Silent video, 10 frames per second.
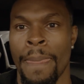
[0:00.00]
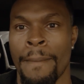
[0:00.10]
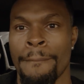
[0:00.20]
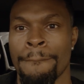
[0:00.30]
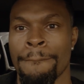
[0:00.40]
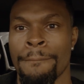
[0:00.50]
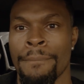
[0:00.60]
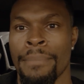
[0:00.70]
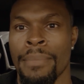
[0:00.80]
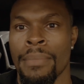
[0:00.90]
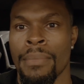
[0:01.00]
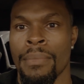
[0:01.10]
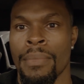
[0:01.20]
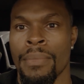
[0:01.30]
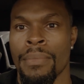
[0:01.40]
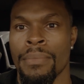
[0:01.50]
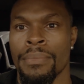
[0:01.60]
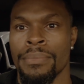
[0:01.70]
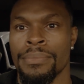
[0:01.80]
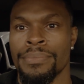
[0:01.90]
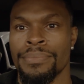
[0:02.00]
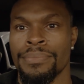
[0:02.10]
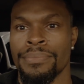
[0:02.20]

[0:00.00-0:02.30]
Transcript: (silence)